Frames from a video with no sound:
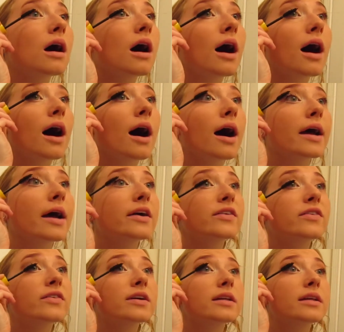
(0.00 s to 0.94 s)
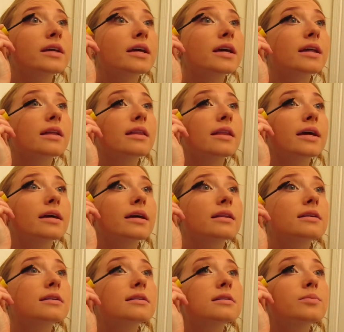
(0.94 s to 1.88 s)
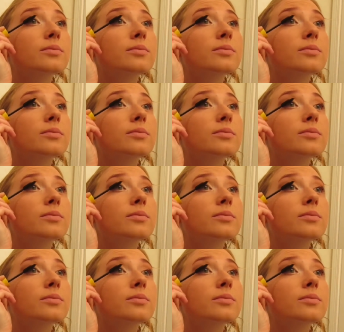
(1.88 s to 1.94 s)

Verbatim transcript: I really like this